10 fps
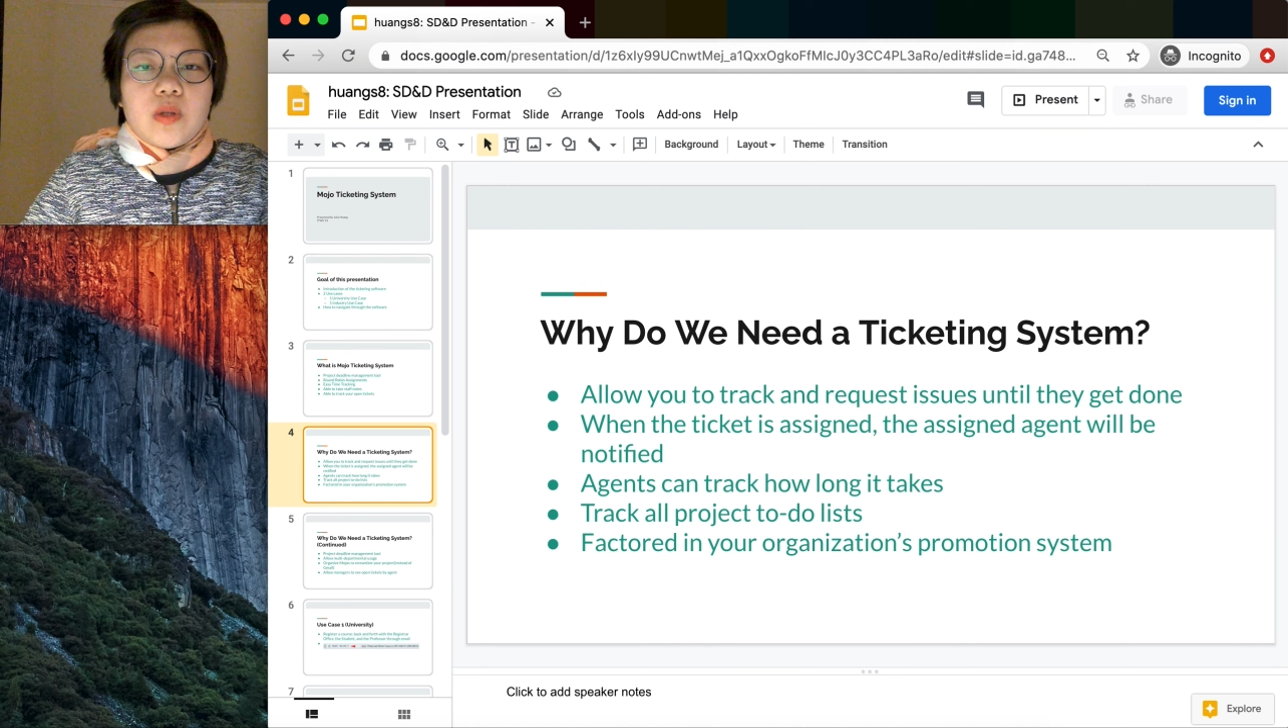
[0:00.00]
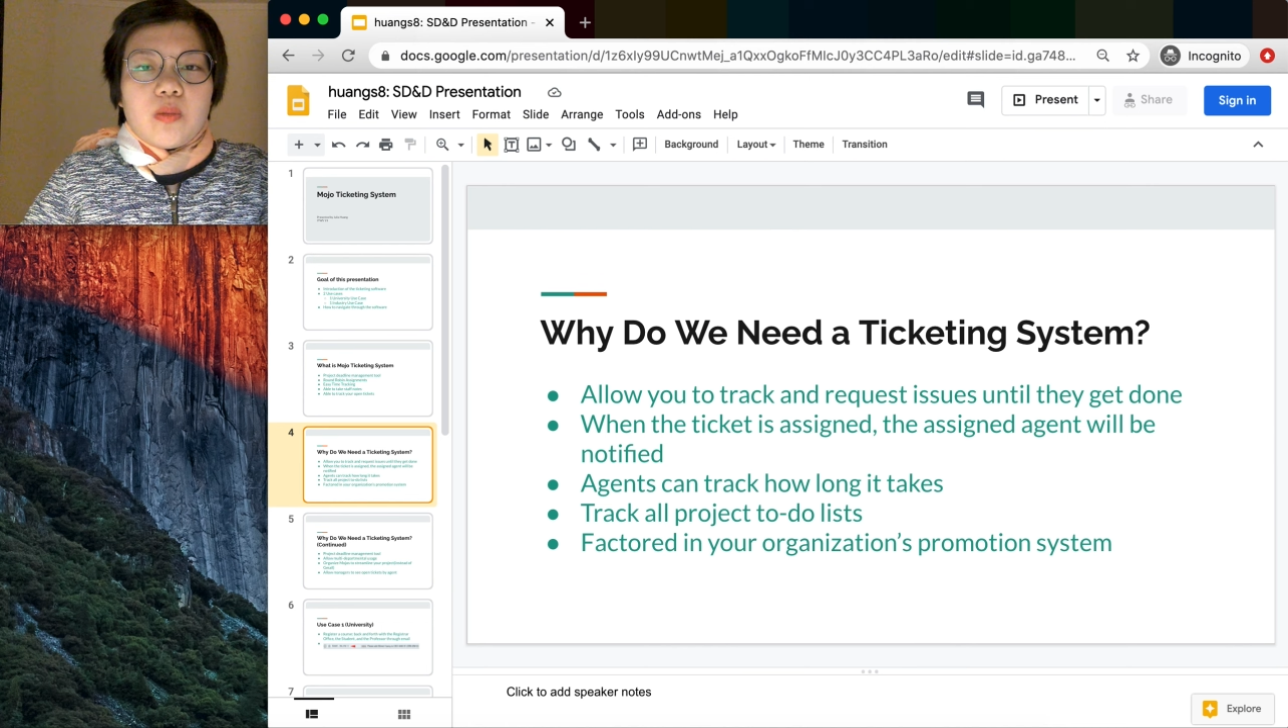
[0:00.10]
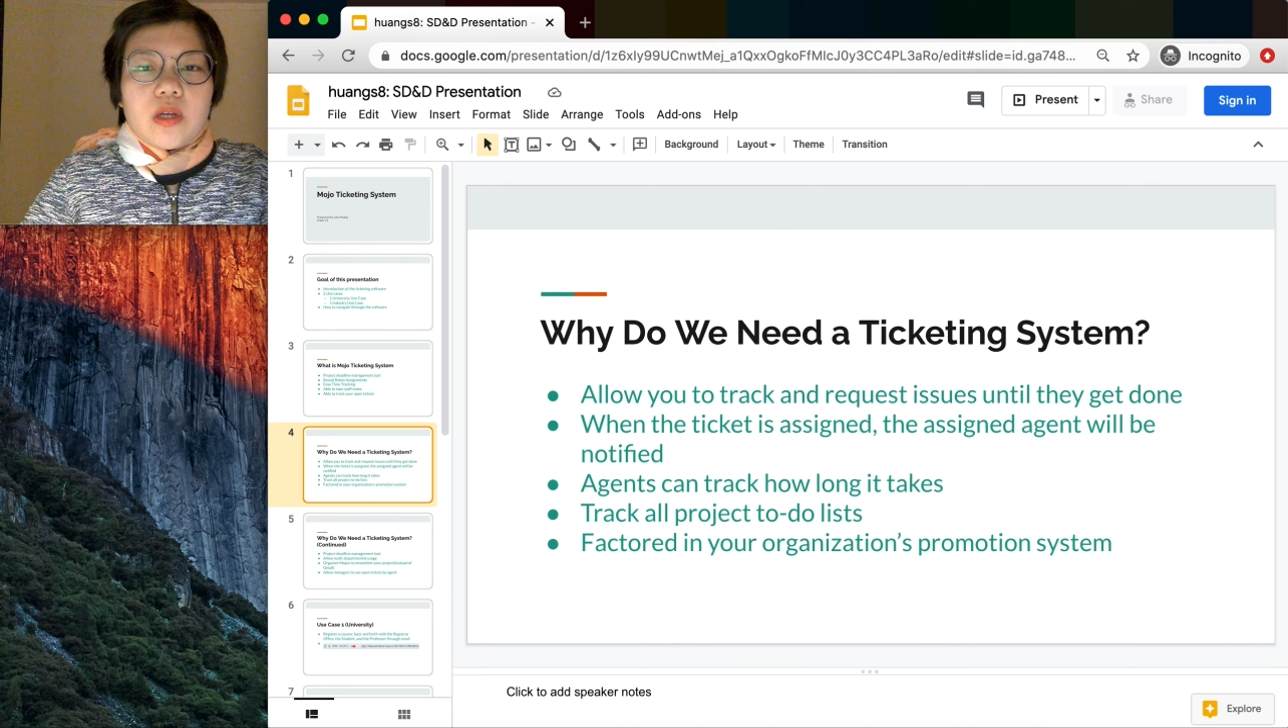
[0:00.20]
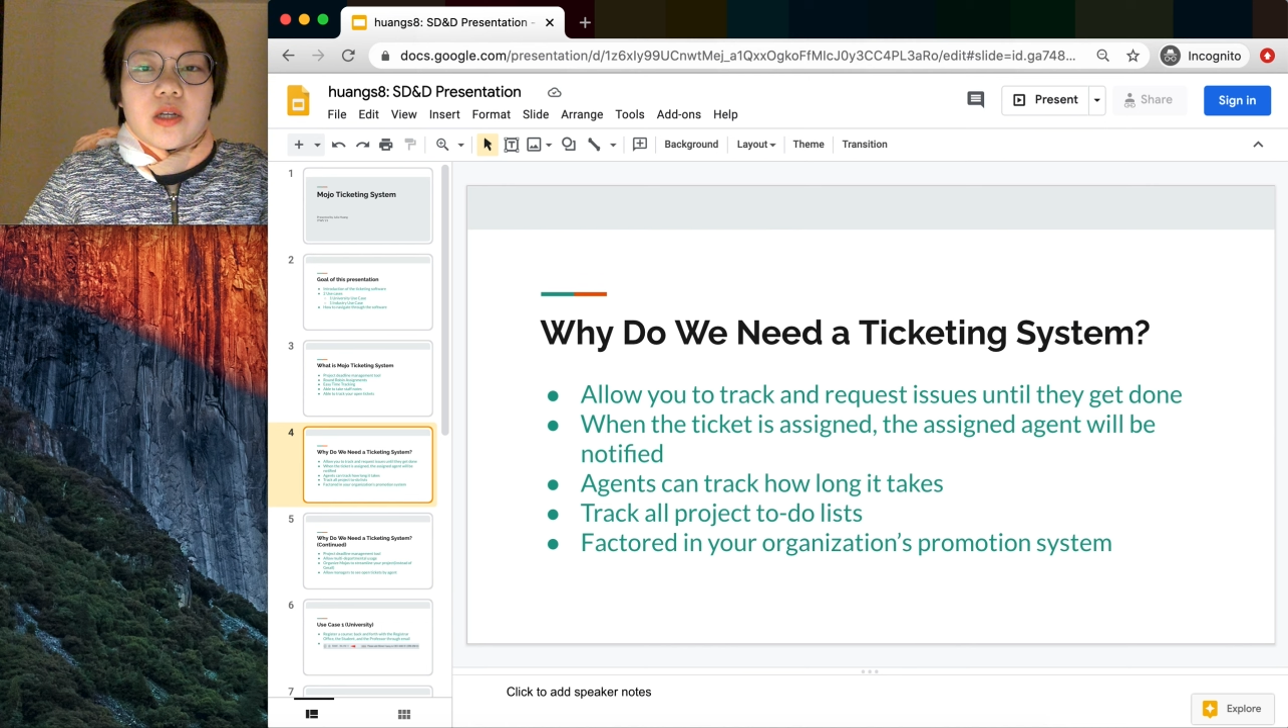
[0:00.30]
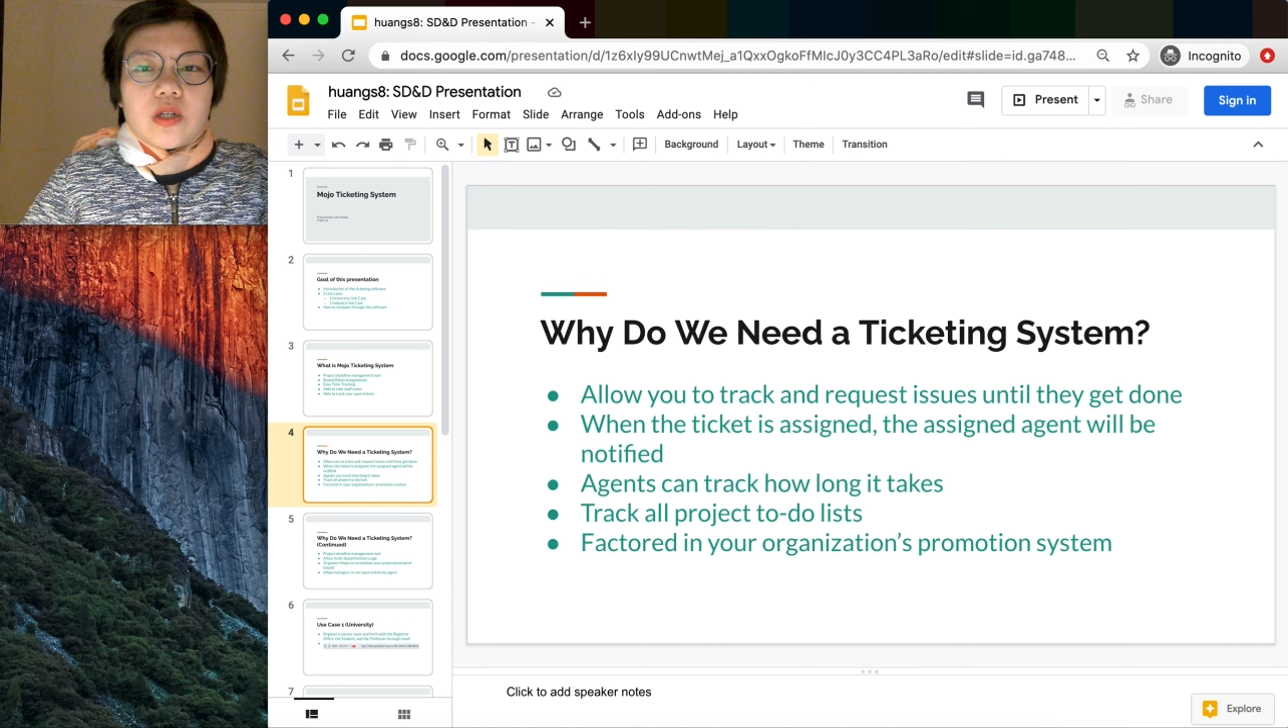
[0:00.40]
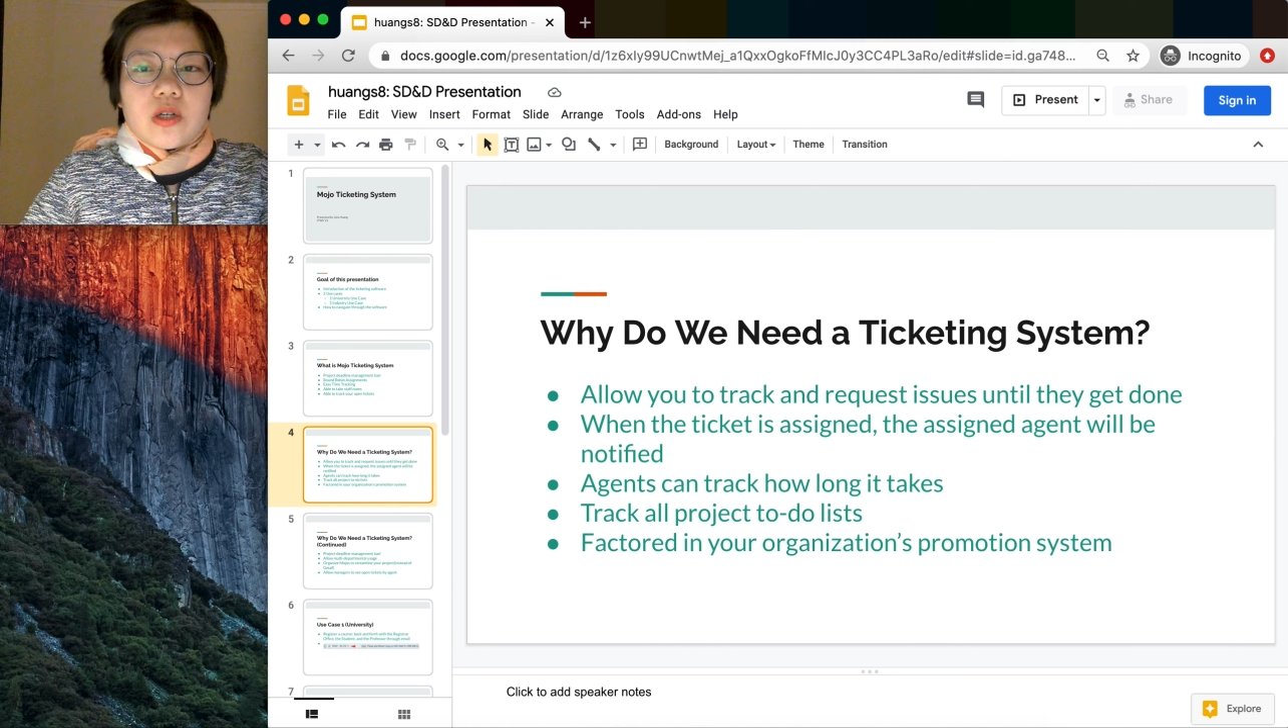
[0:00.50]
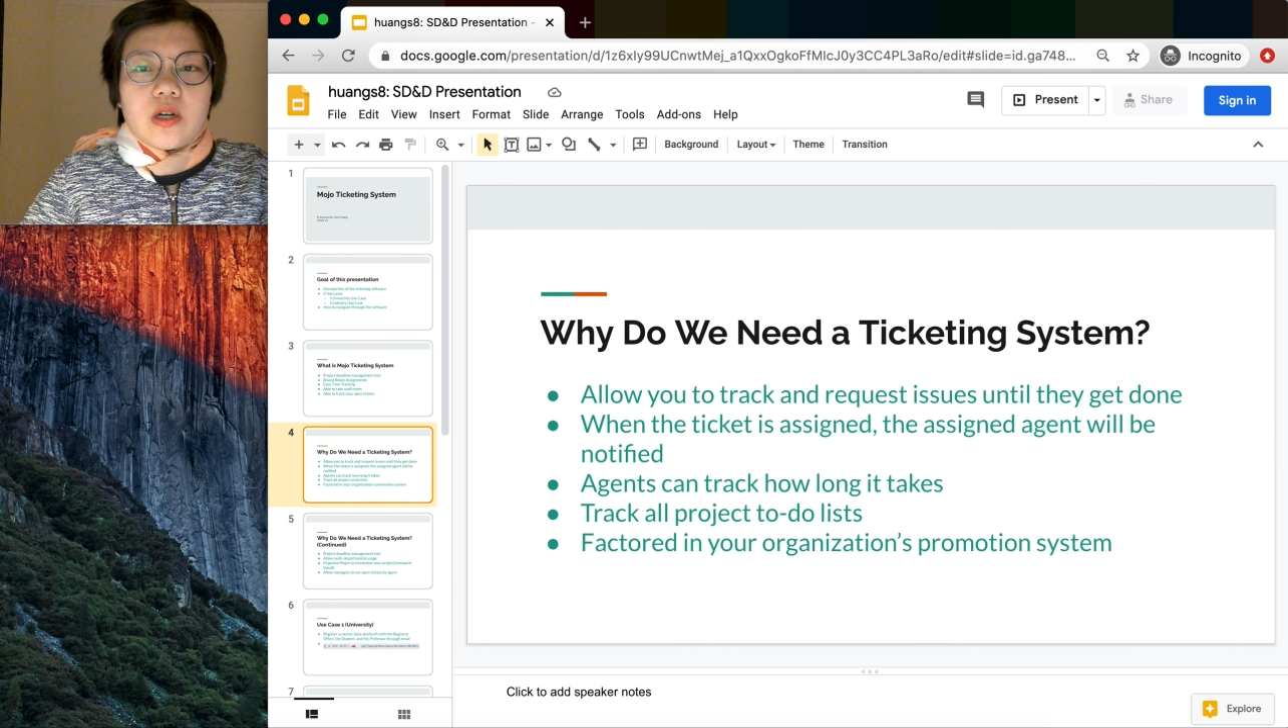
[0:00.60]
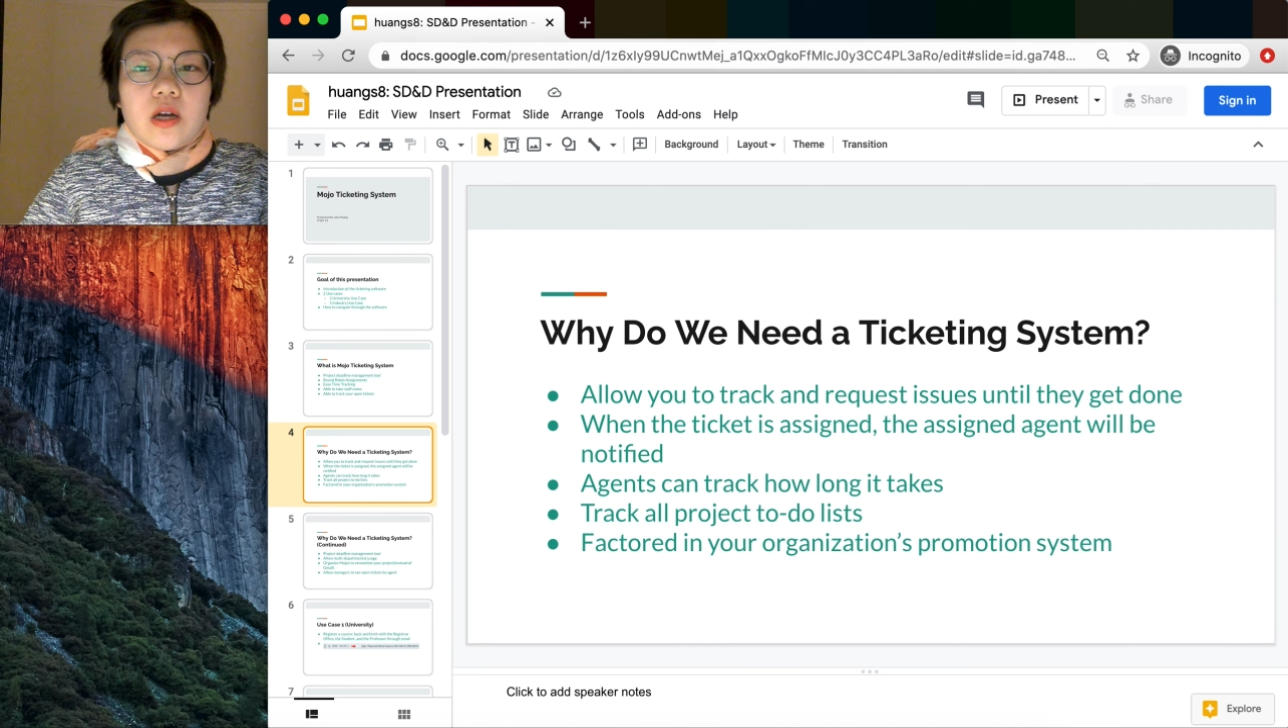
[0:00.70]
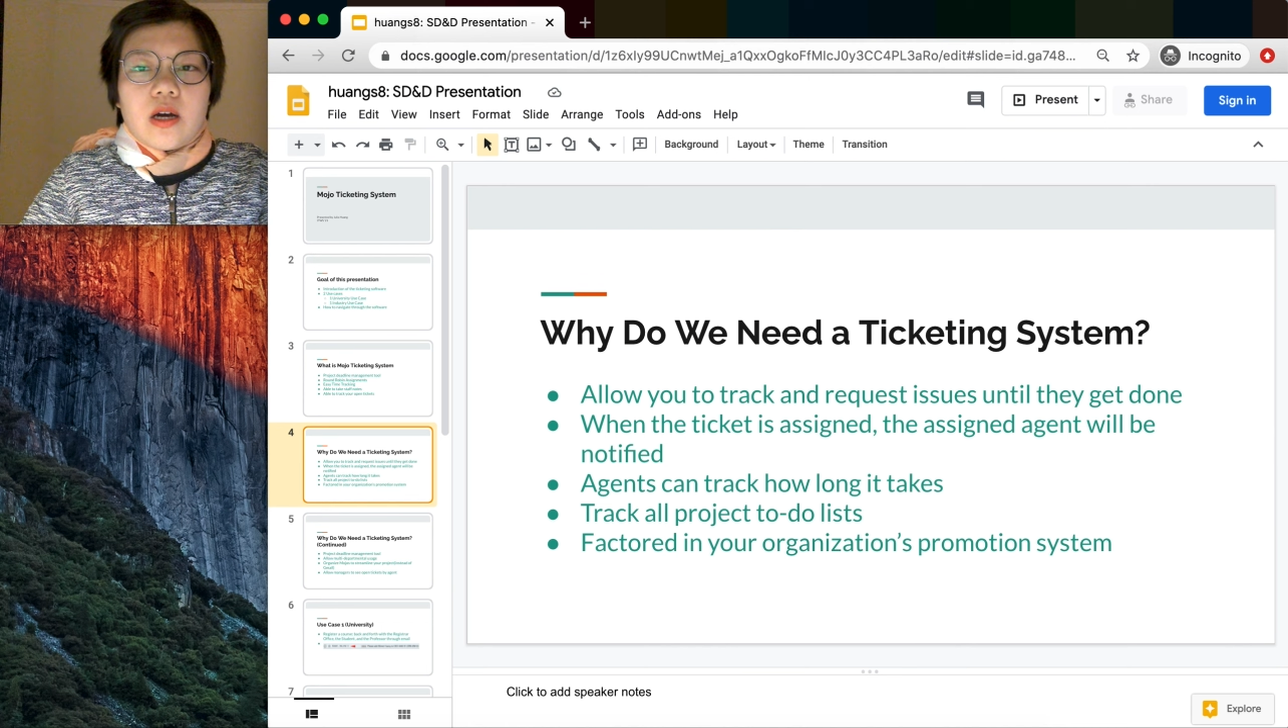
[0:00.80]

manager,